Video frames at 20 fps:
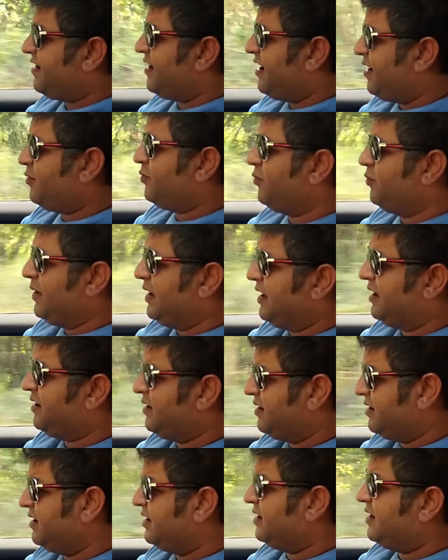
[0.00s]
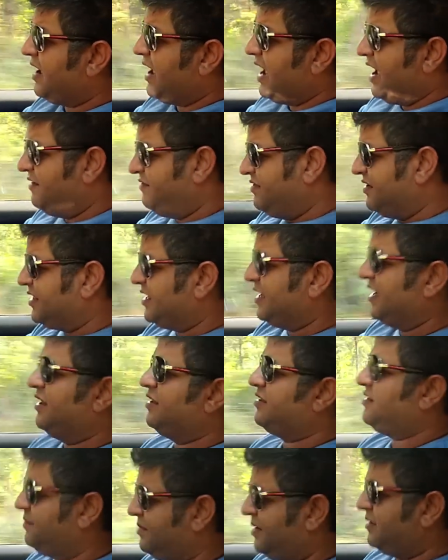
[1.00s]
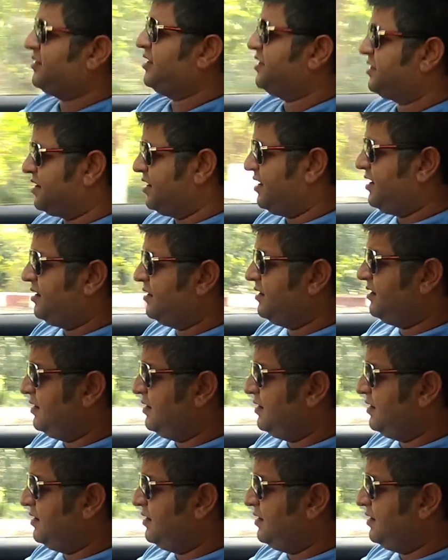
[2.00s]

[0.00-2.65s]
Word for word: outweigh everything else about this car.